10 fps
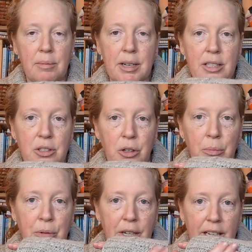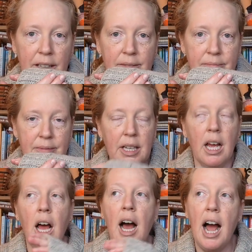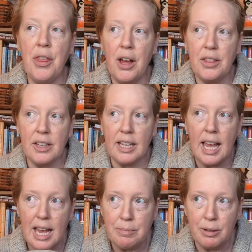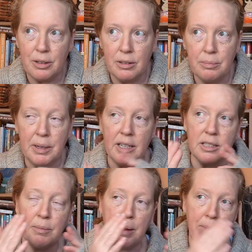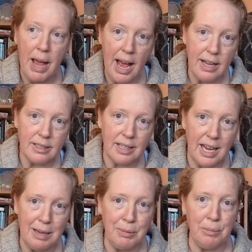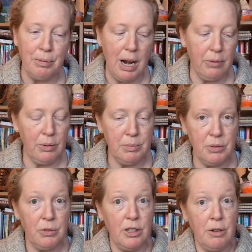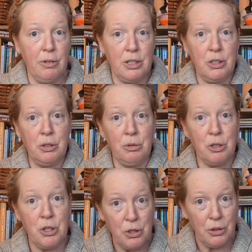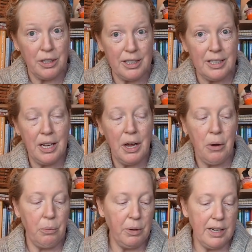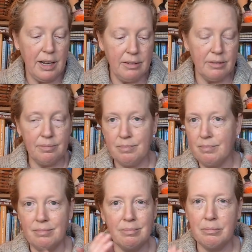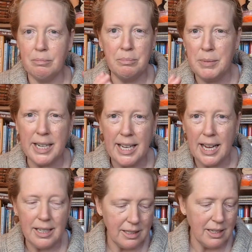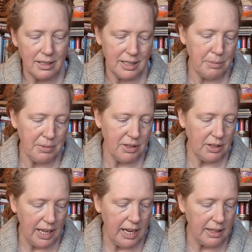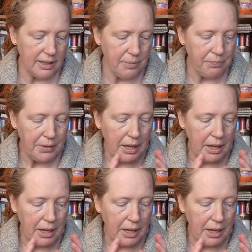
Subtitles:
I mean, it's so pretty. I thought the cable, because of my past cable problems where it was too short, would mitigate some of the length.